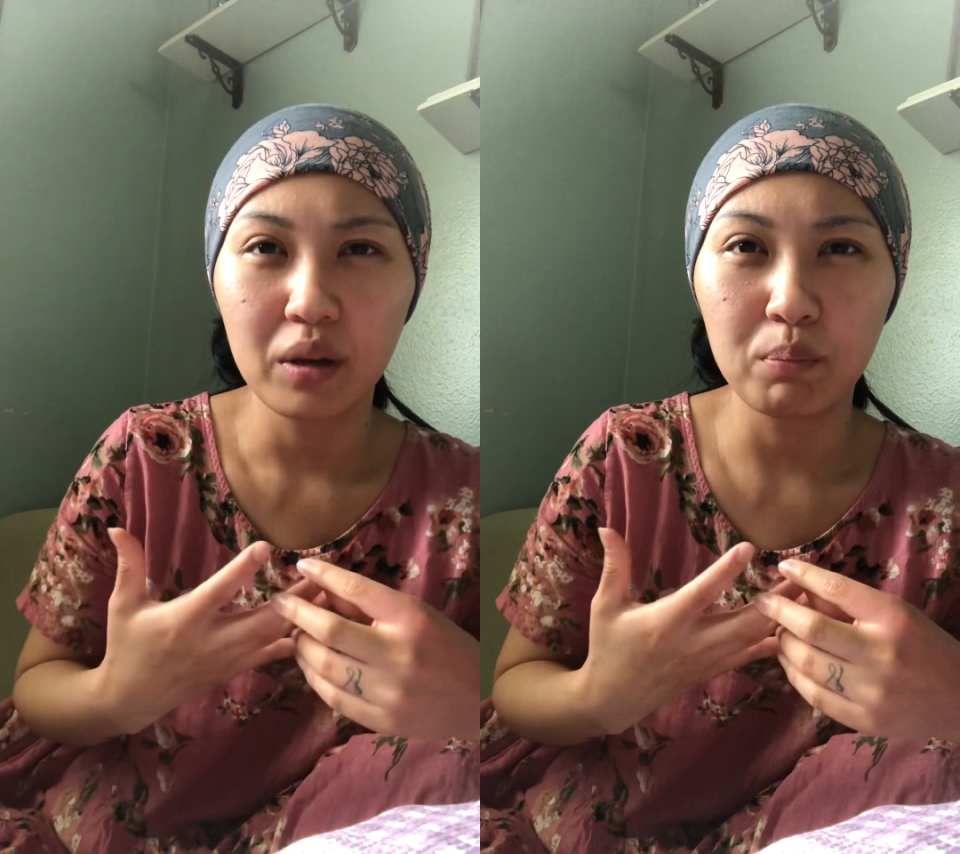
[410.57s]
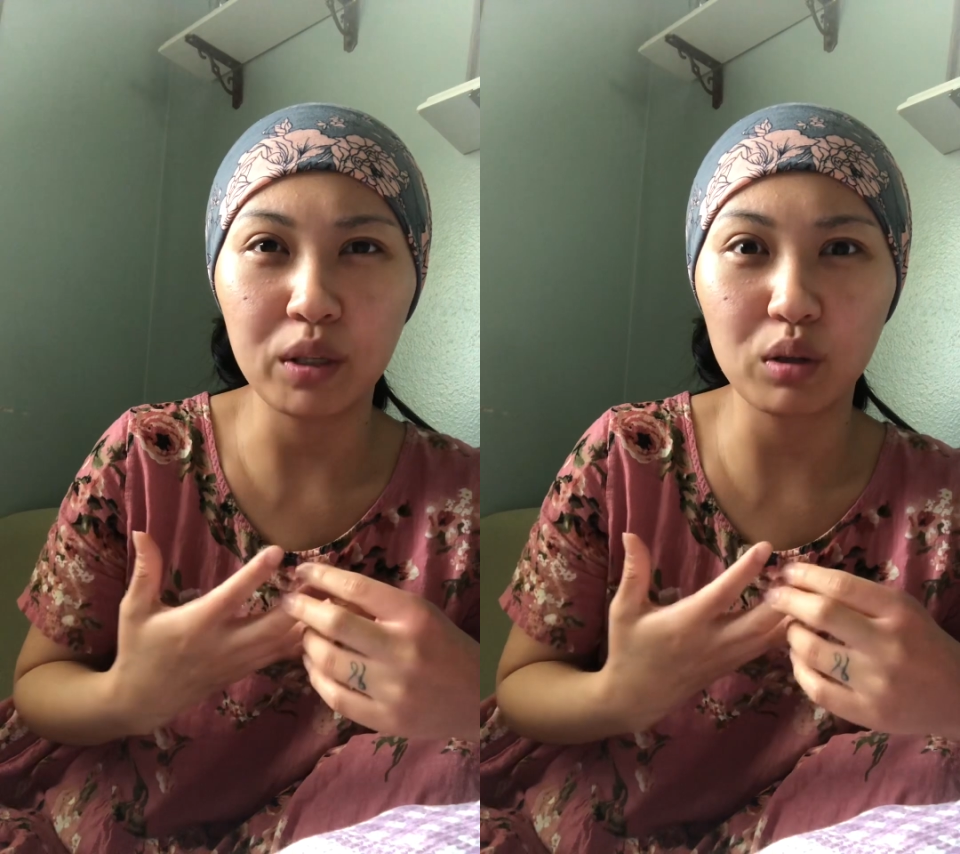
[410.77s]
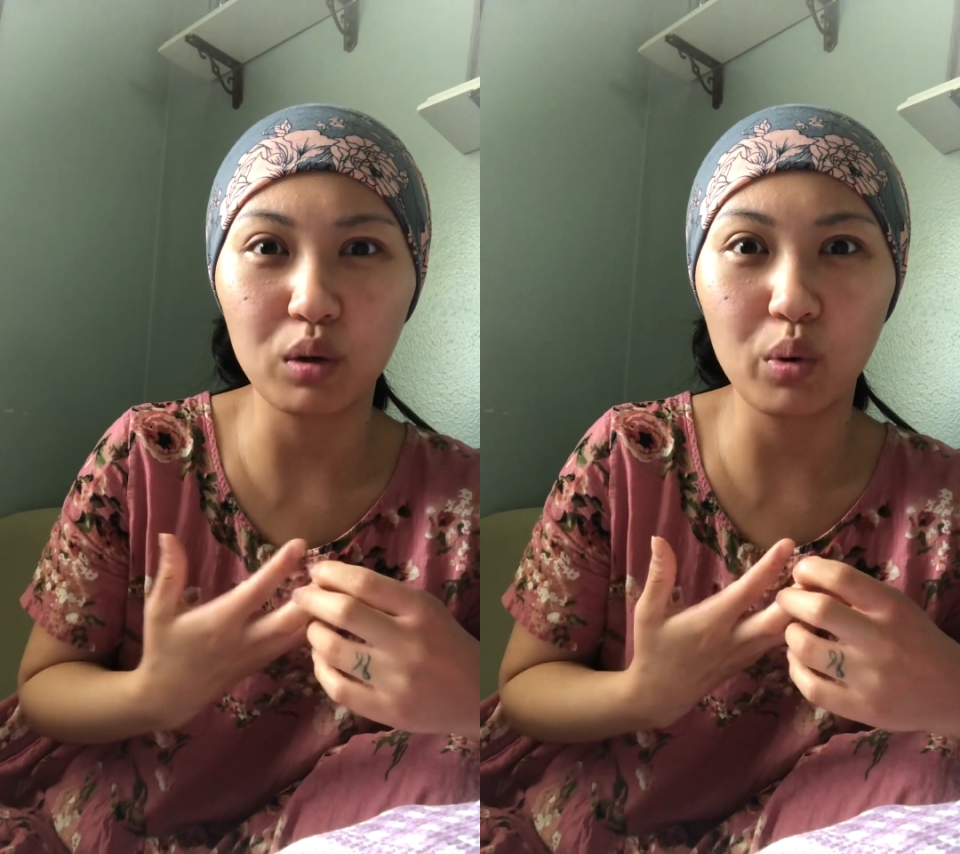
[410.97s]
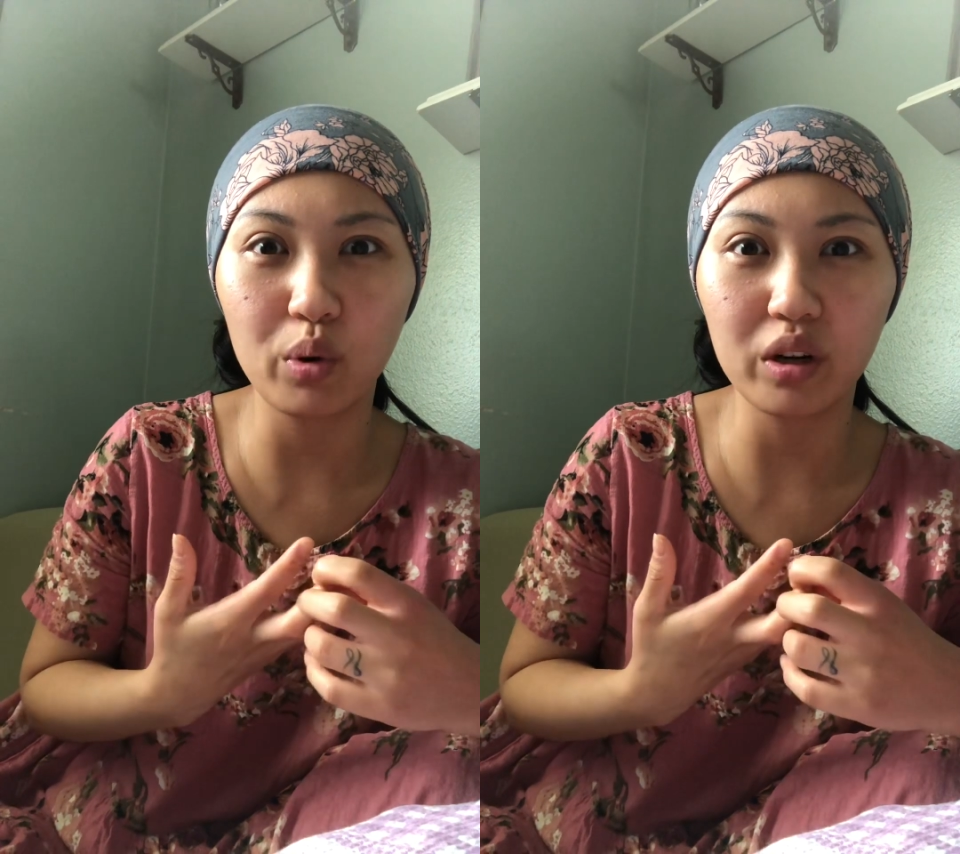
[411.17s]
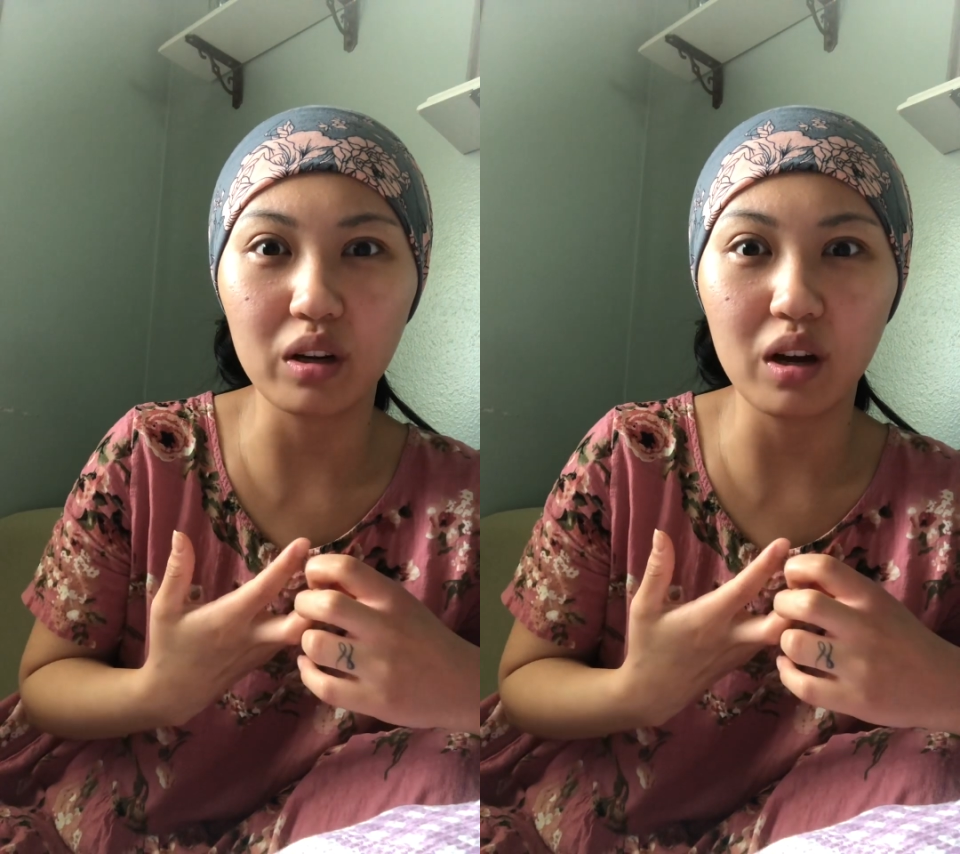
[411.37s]
but the
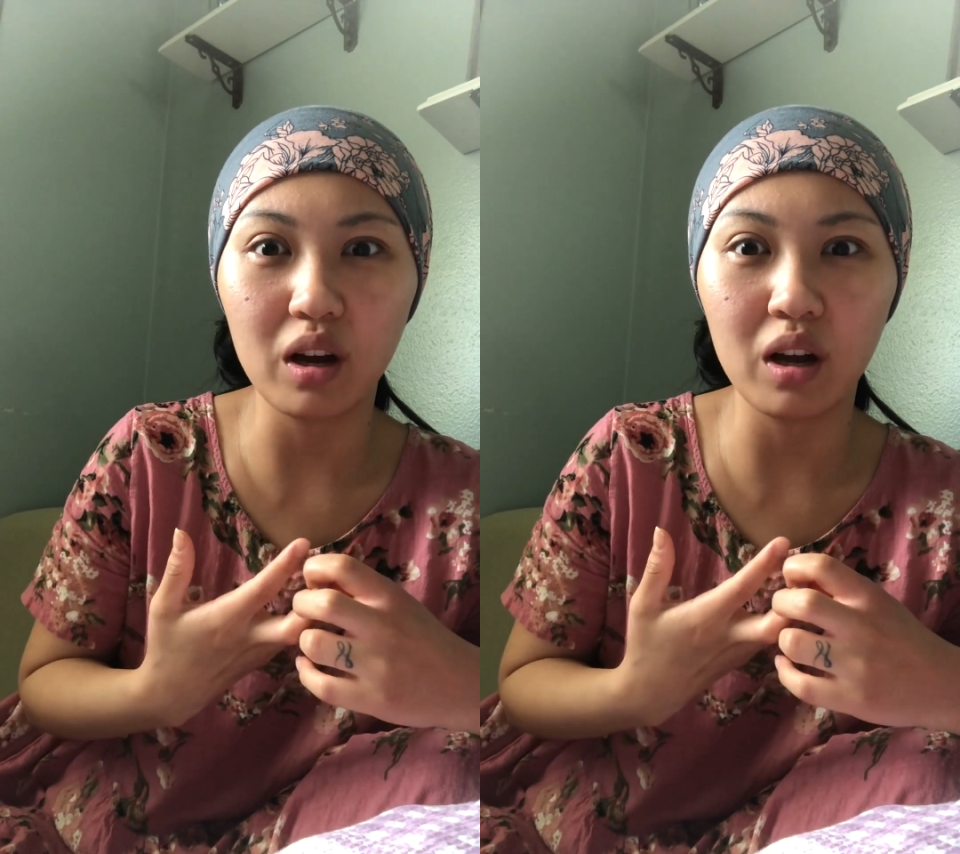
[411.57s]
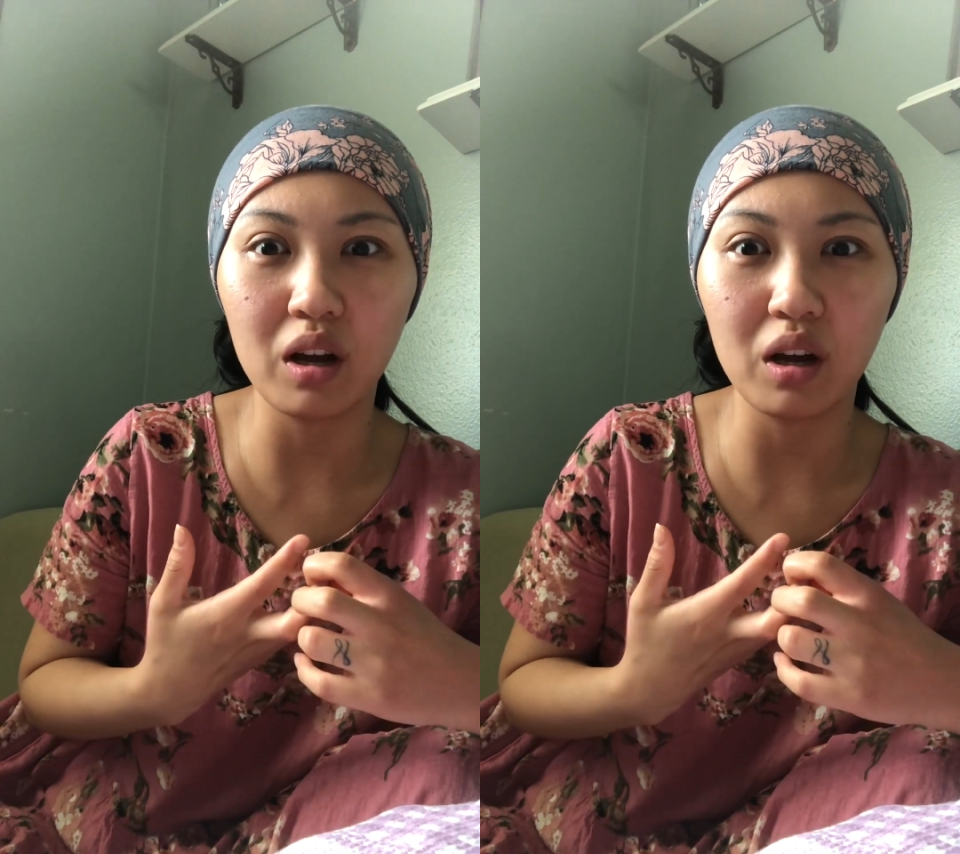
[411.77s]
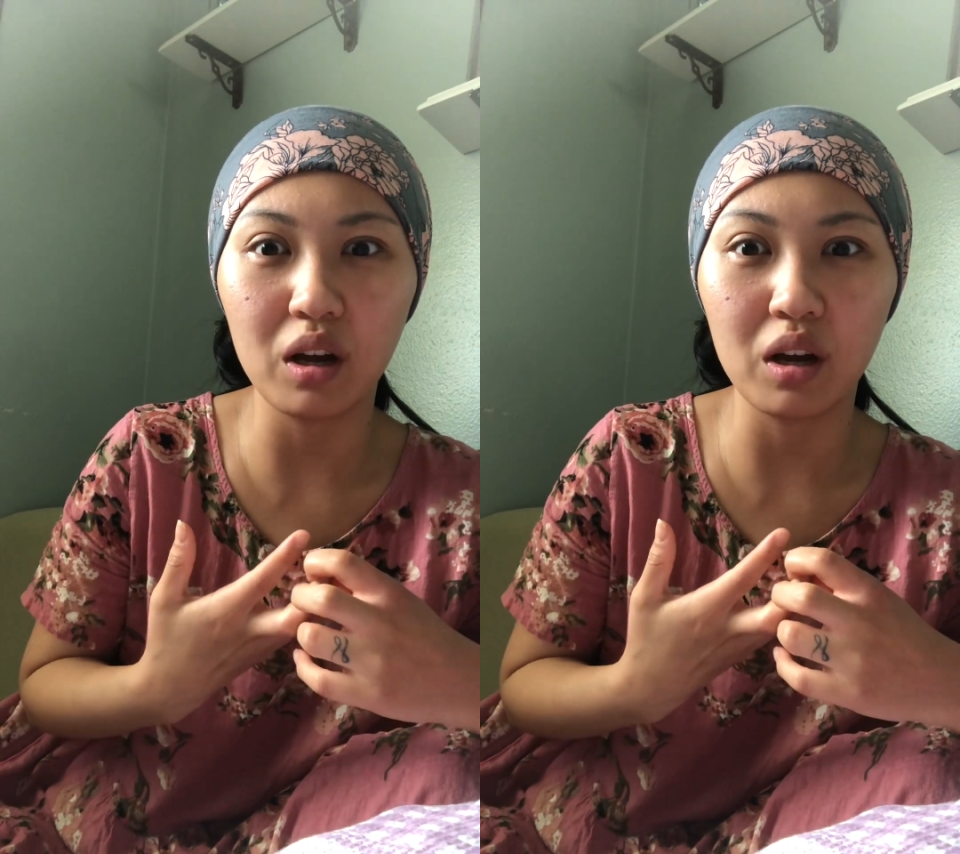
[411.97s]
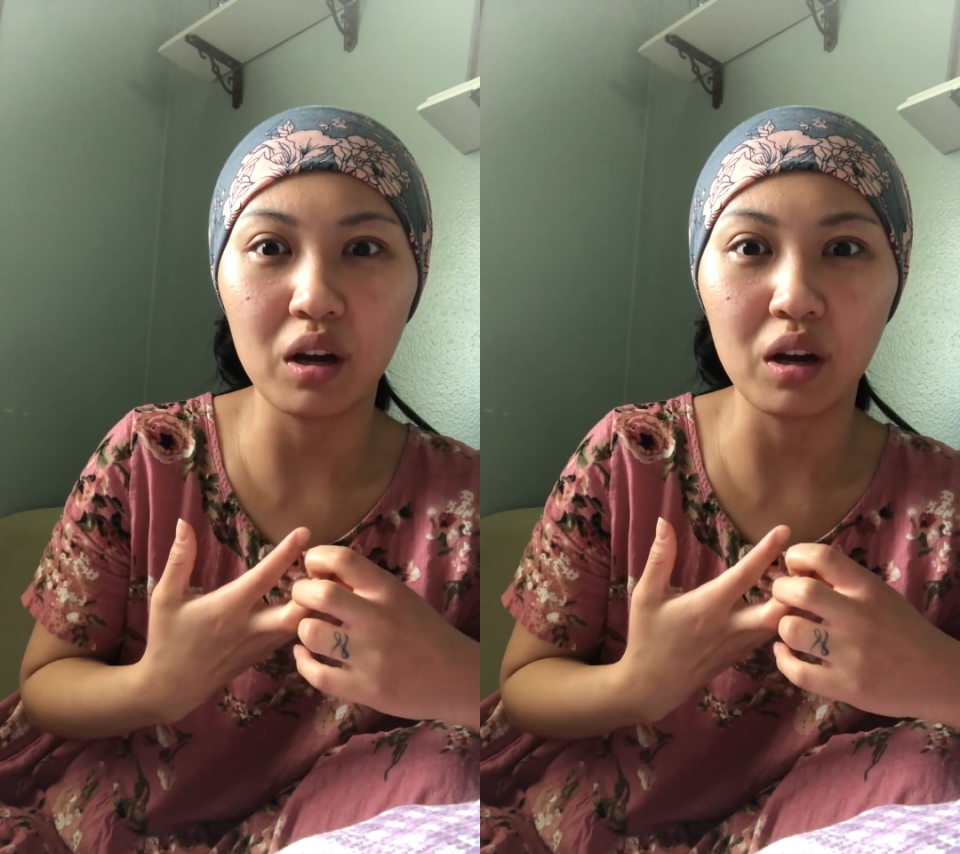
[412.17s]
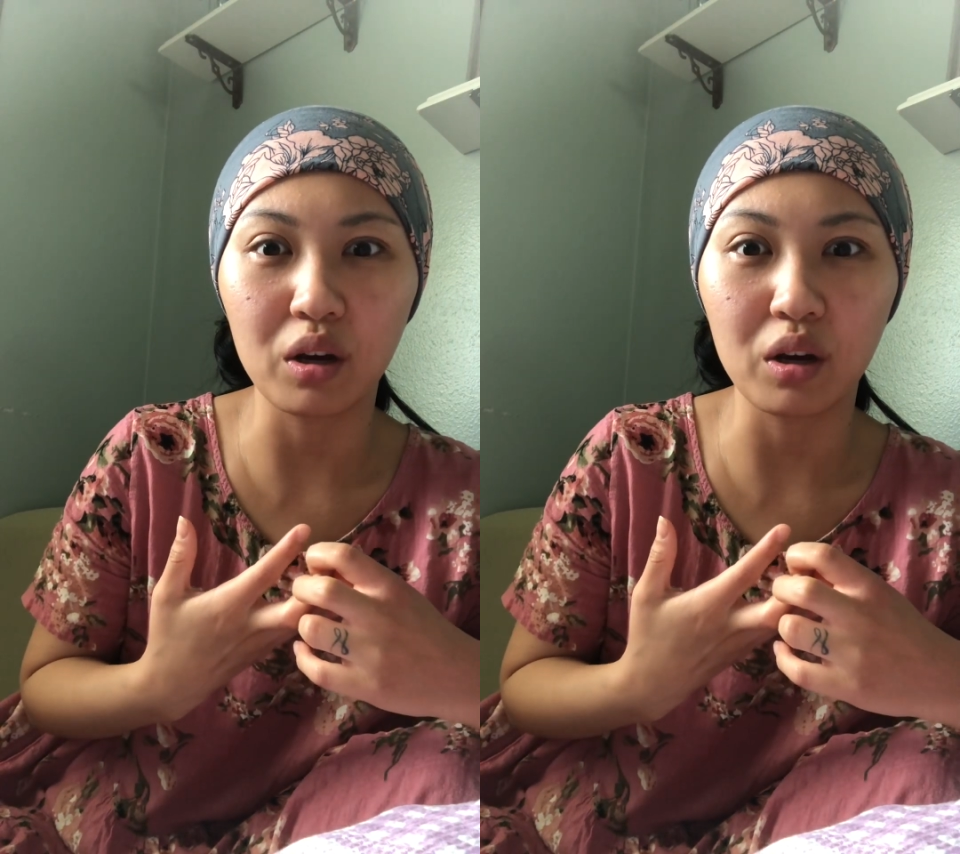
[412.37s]
Lord uh,